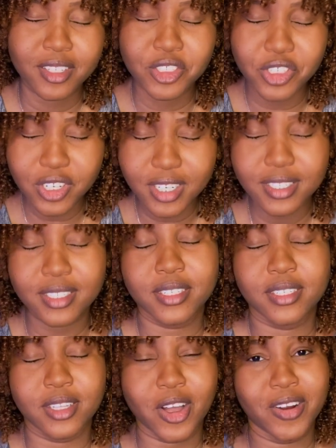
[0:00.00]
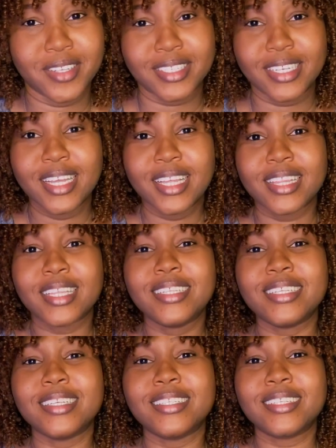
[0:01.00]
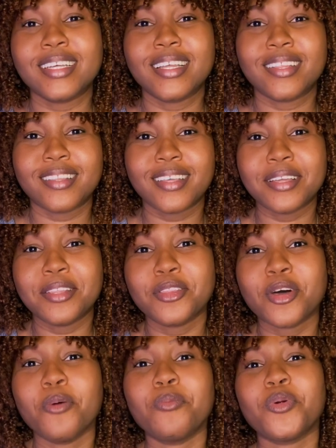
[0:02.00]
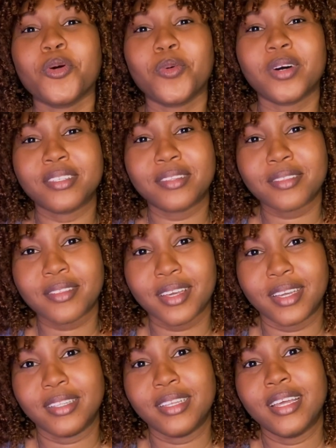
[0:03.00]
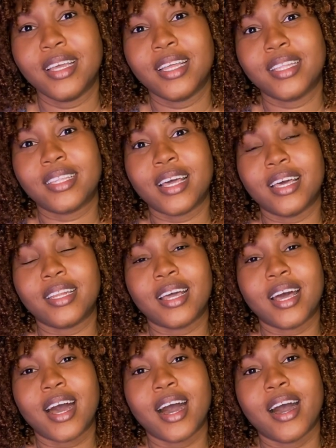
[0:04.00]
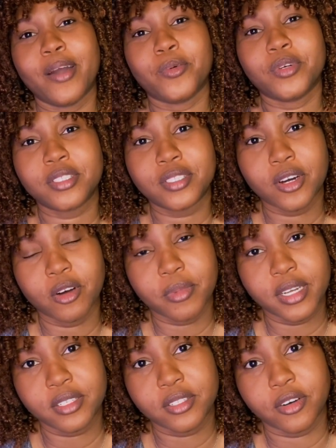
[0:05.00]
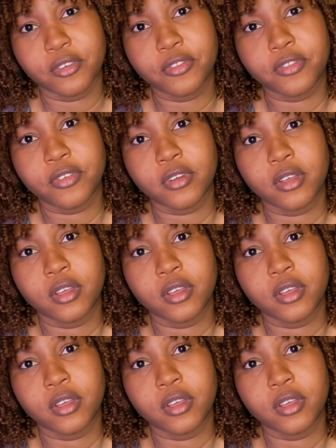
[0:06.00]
Just start. This is the number one thing that I would tell myself.